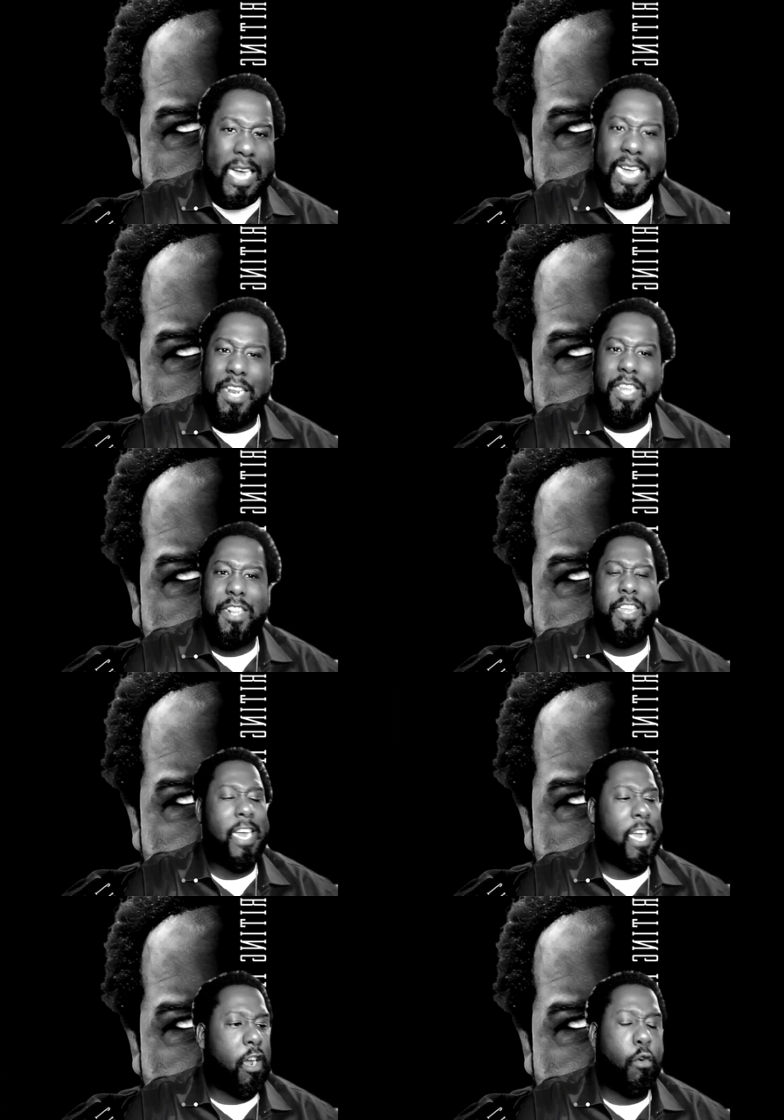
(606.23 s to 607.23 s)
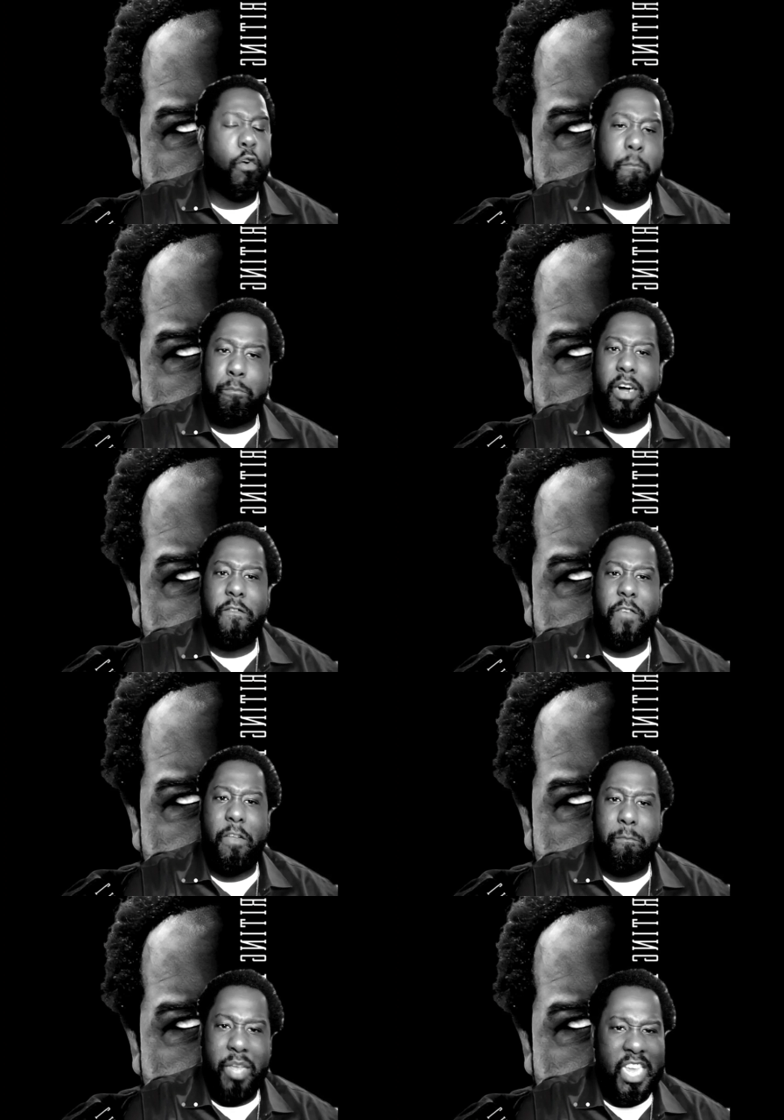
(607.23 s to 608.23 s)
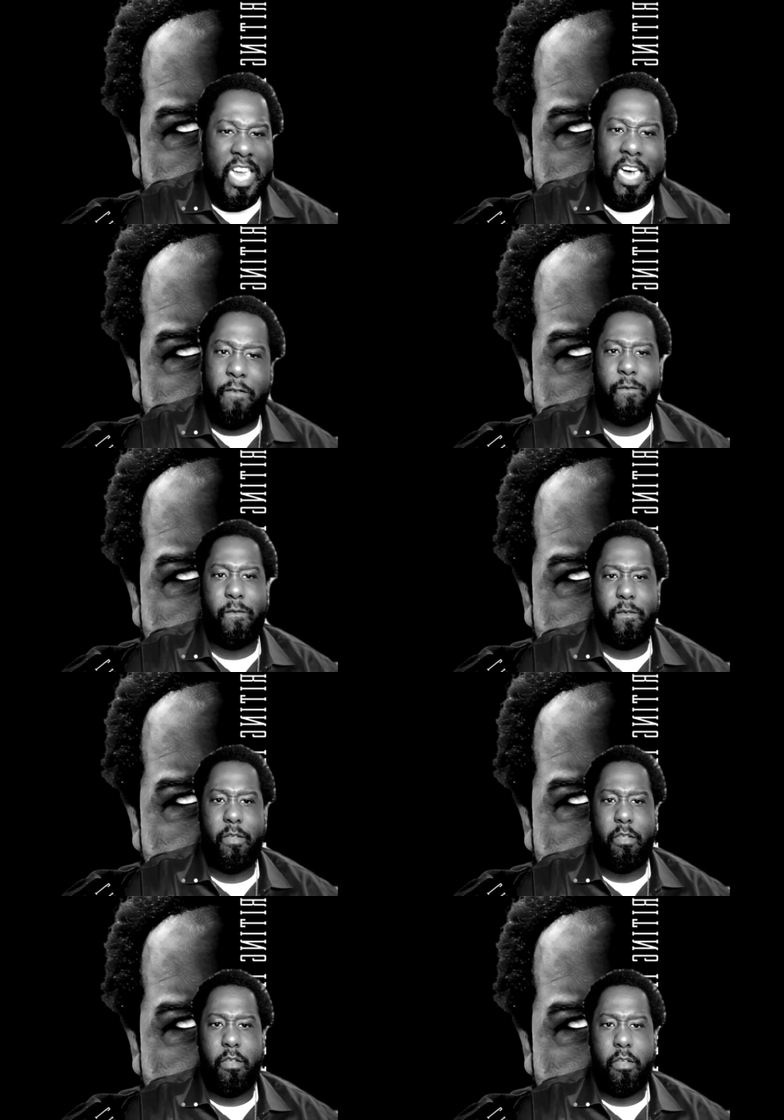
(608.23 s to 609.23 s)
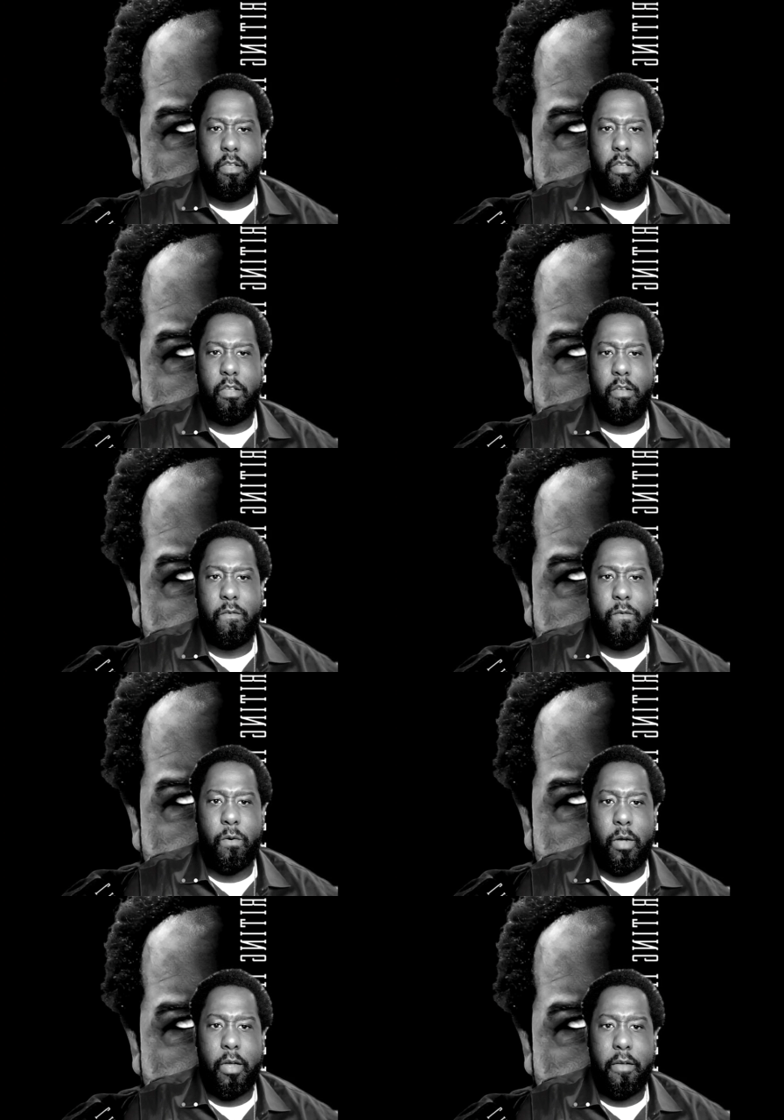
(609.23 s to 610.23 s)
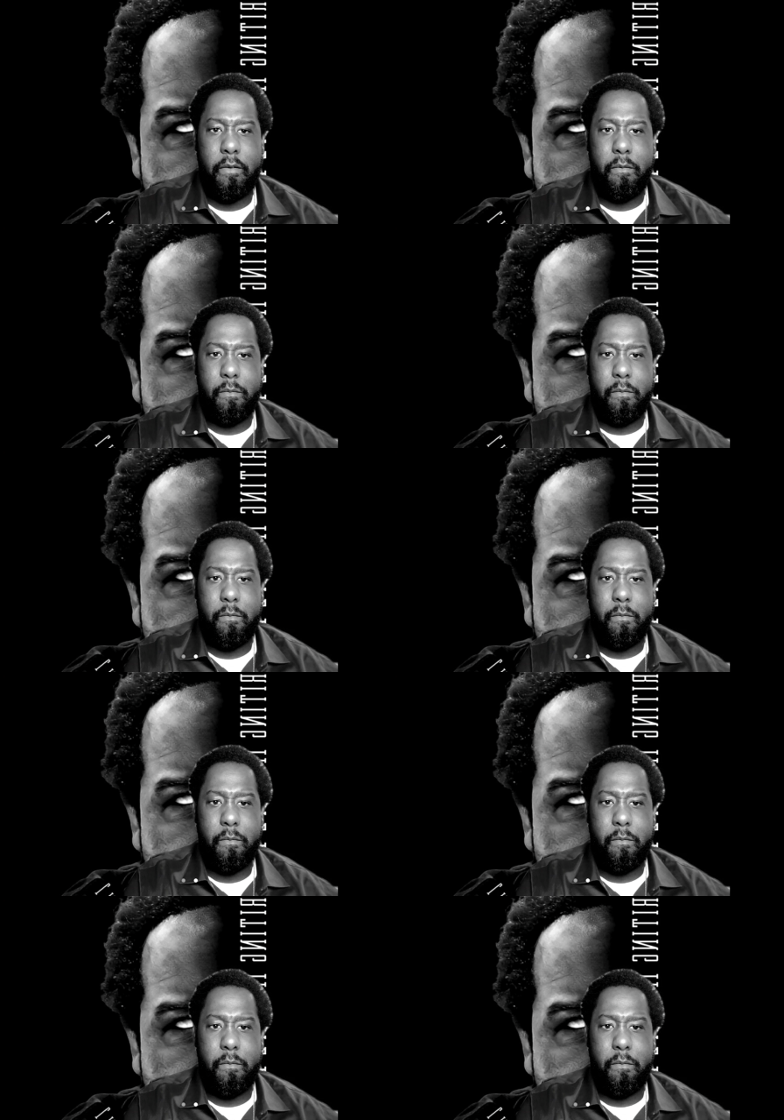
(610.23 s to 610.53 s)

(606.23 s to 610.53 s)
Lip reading: anything and go above and beyond for.